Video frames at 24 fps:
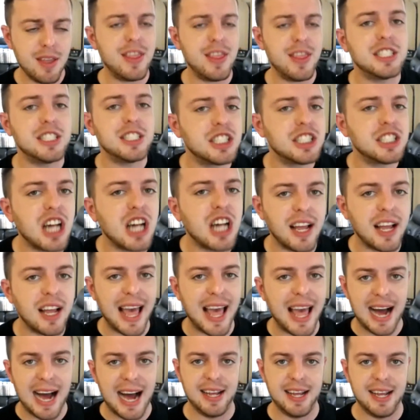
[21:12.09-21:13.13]
they
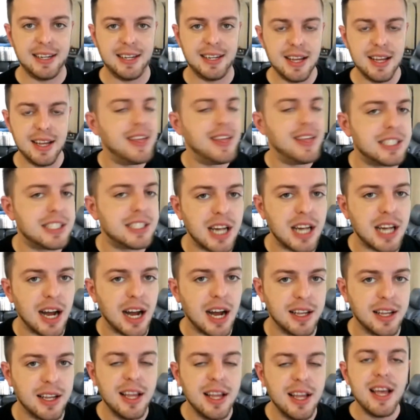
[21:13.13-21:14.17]
suck at it. They
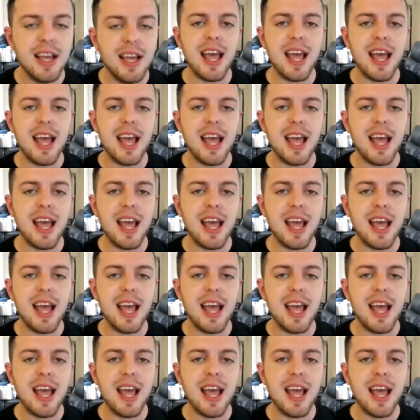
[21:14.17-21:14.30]
suck.